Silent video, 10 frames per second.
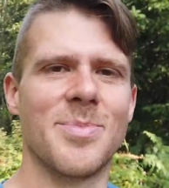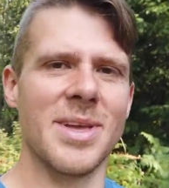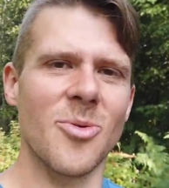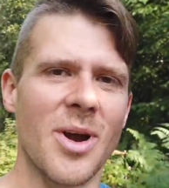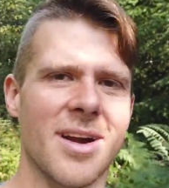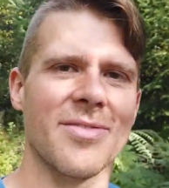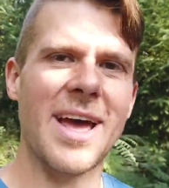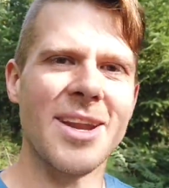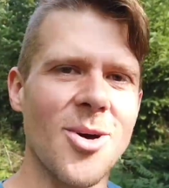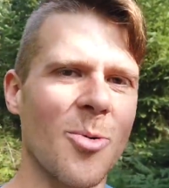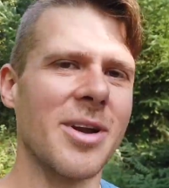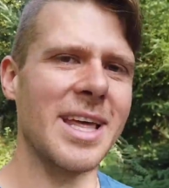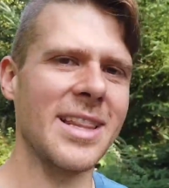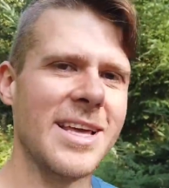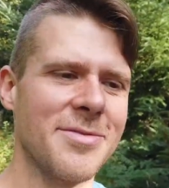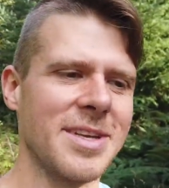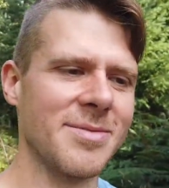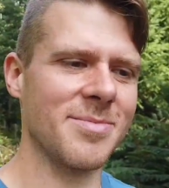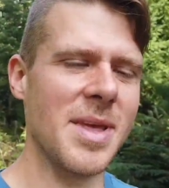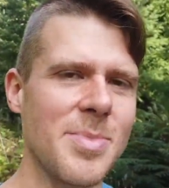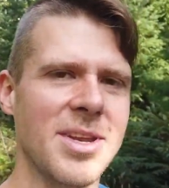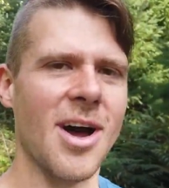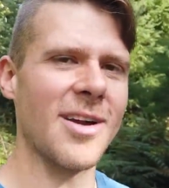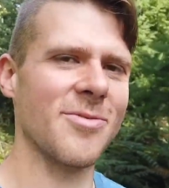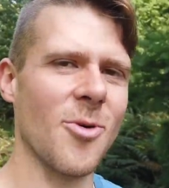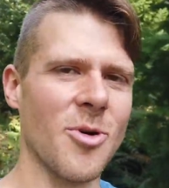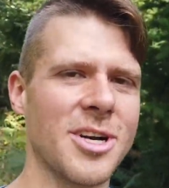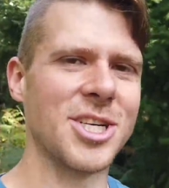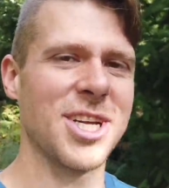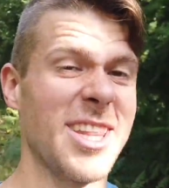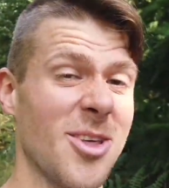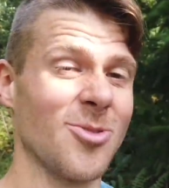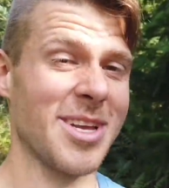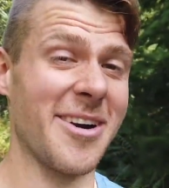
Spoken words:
be aware of that, know where they live, and maybe not forage in those